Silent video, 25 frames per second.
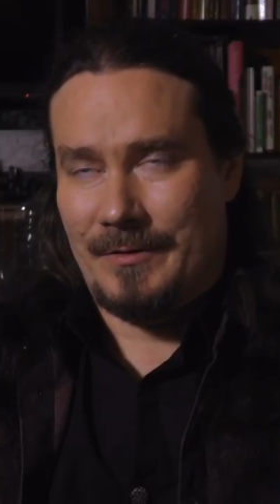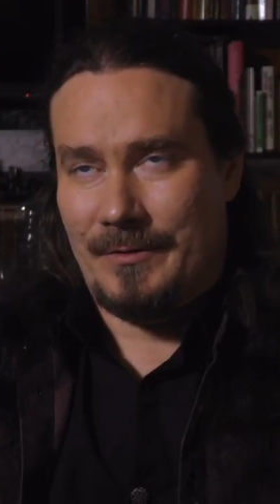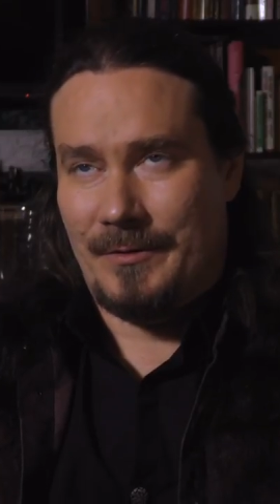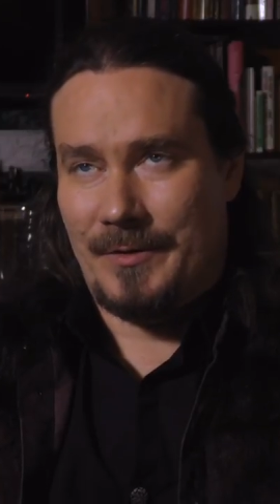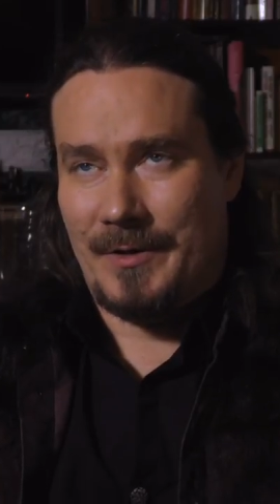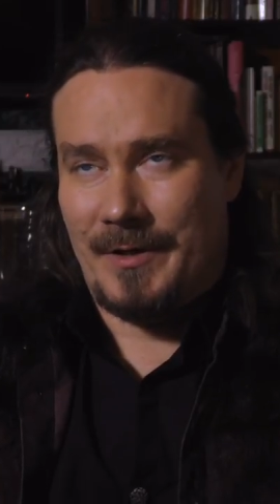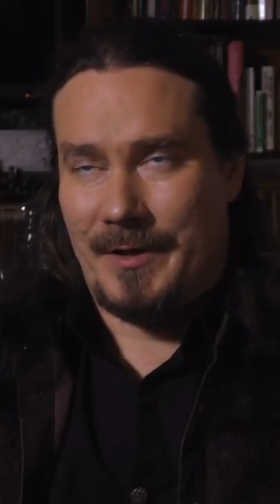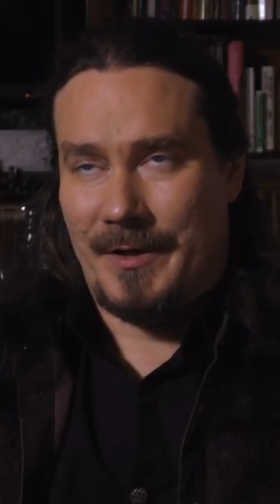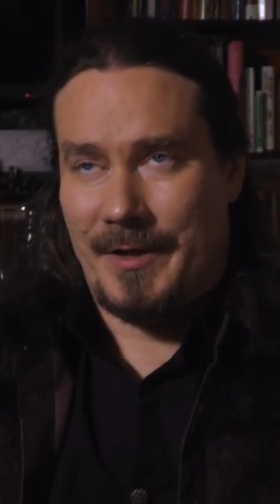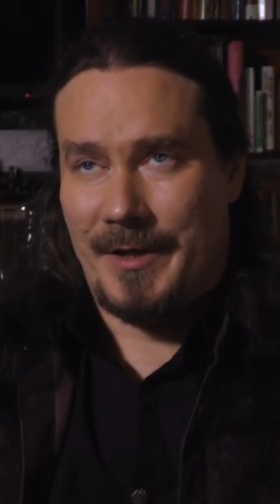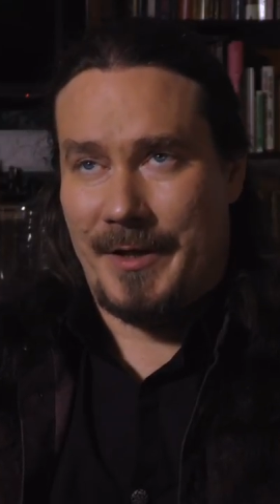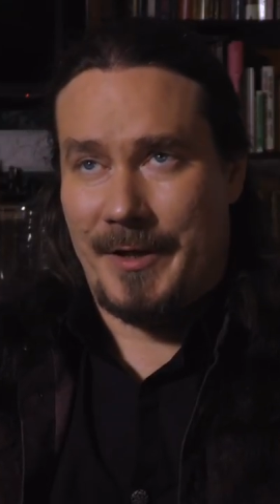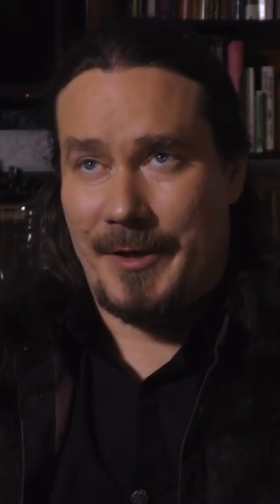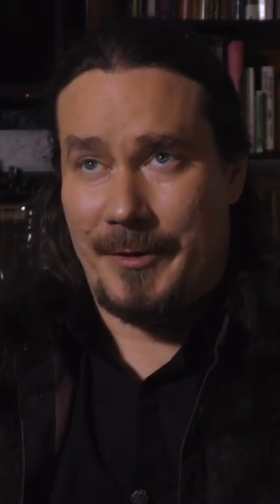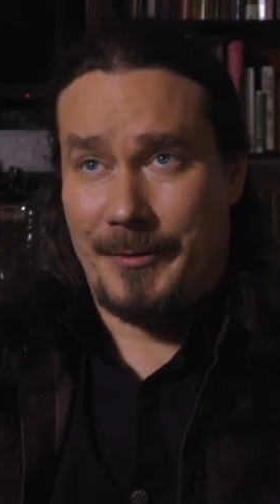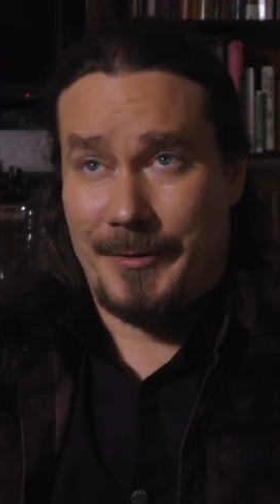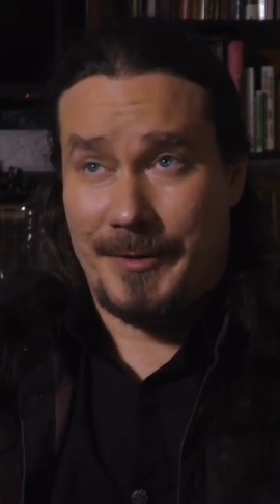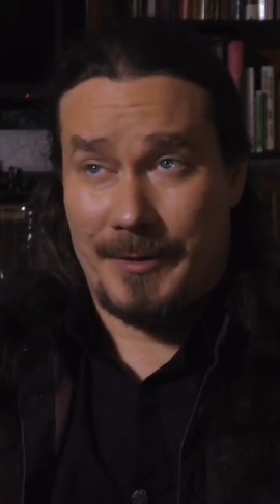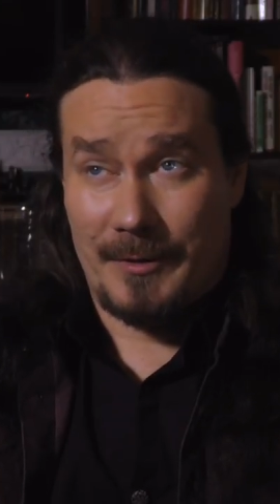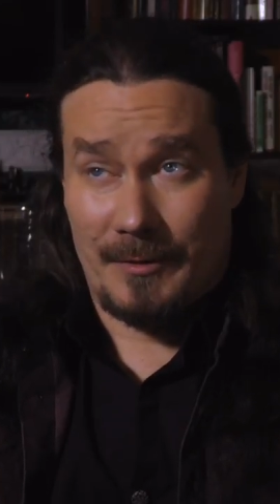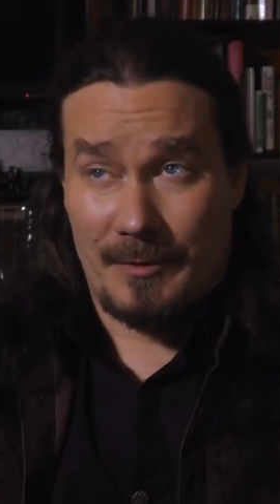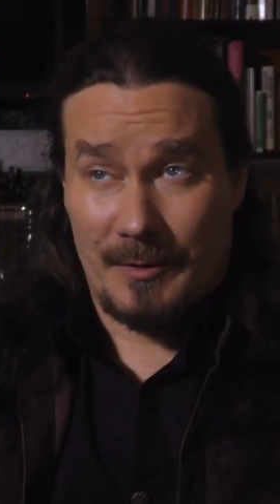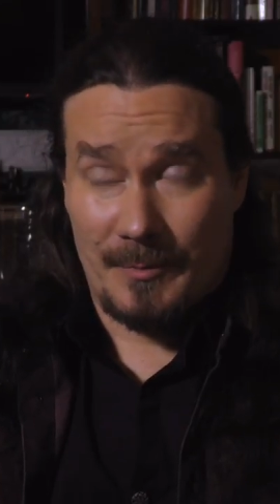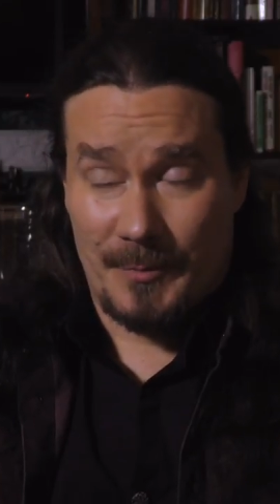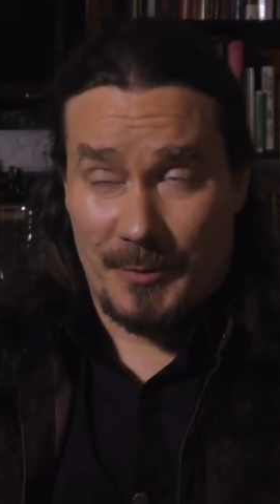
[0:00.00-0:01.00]
You can hear
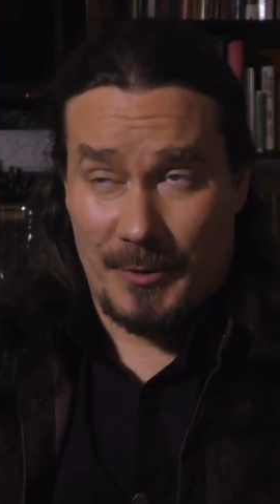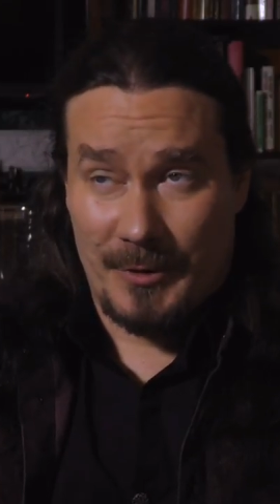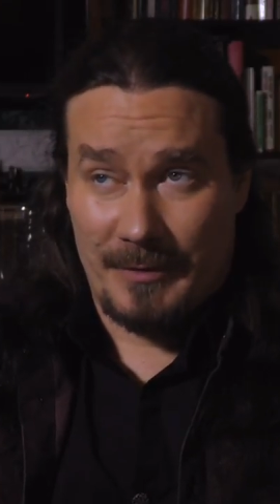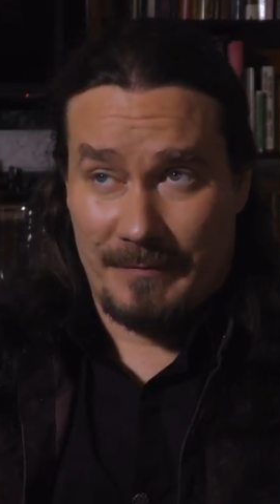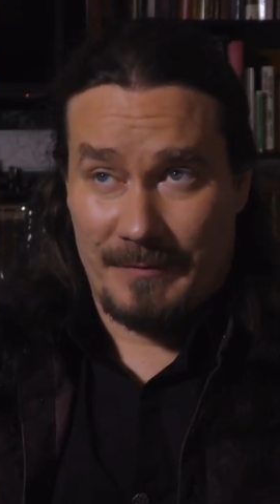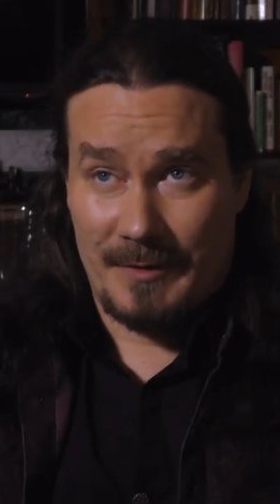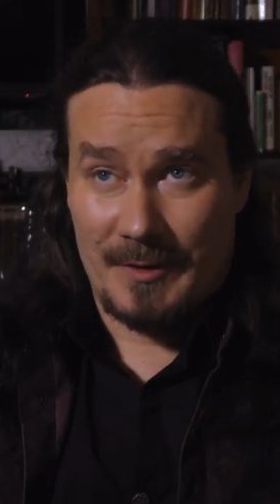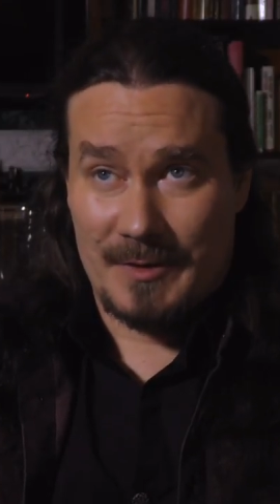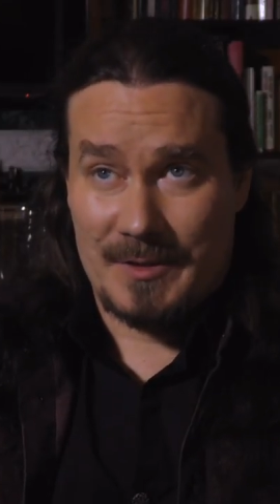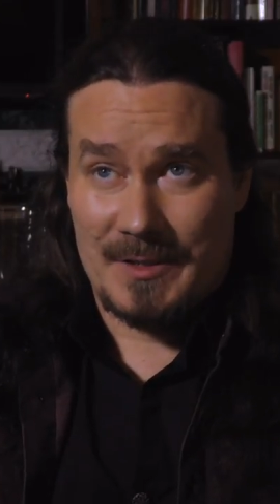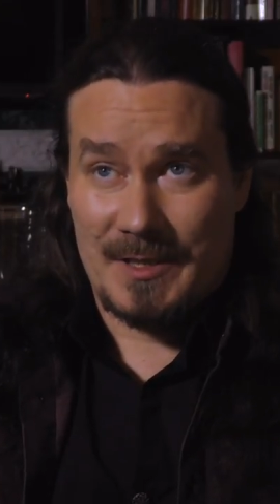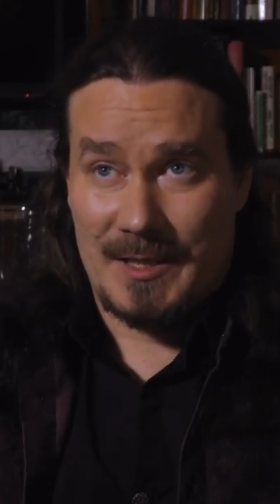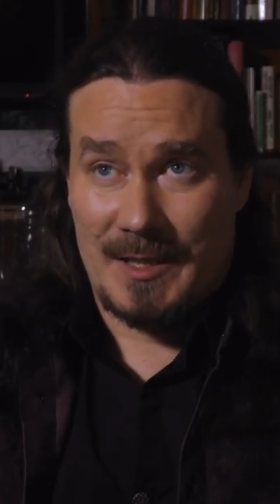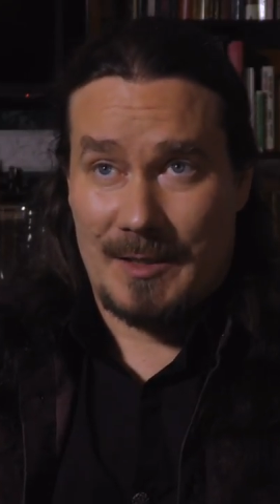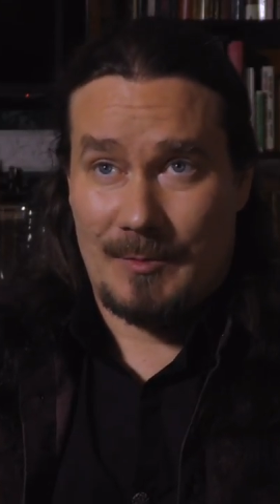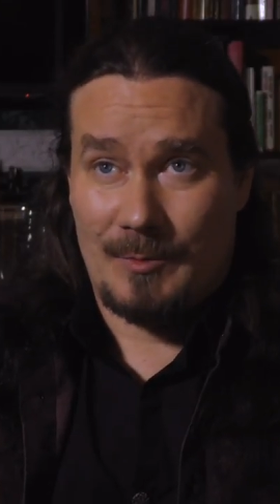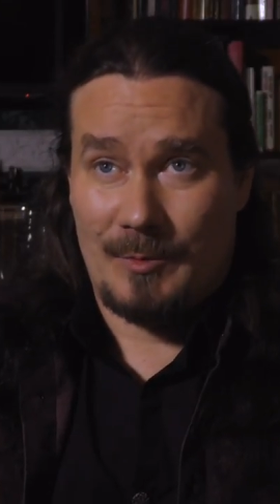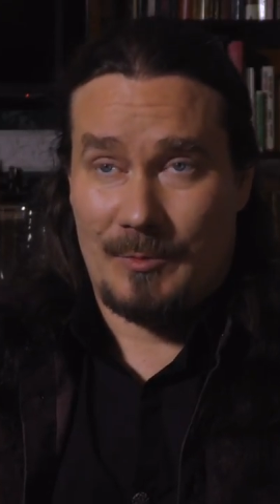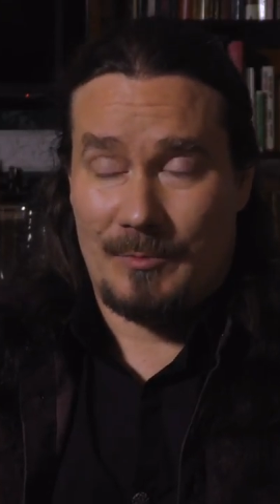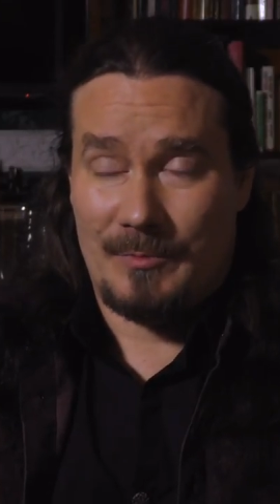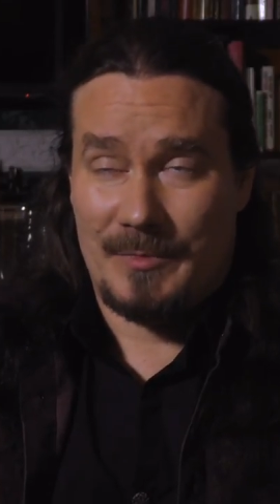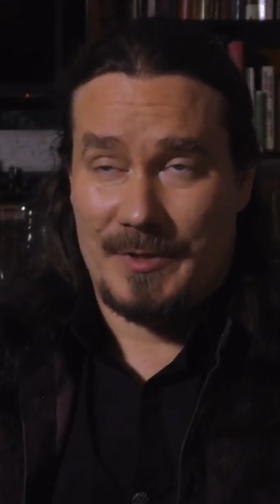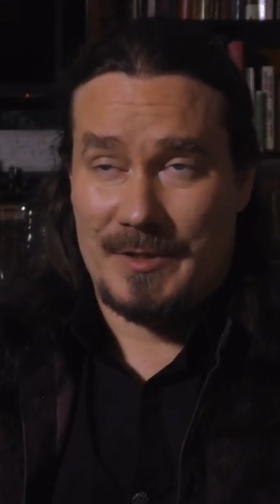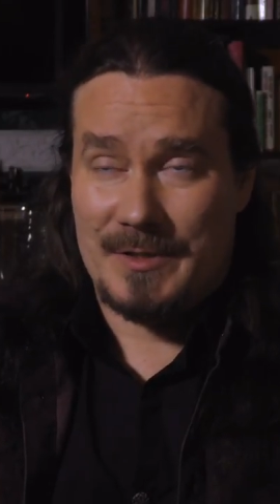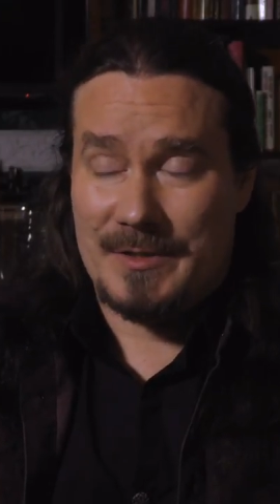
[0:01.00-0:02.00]
it on the previous album.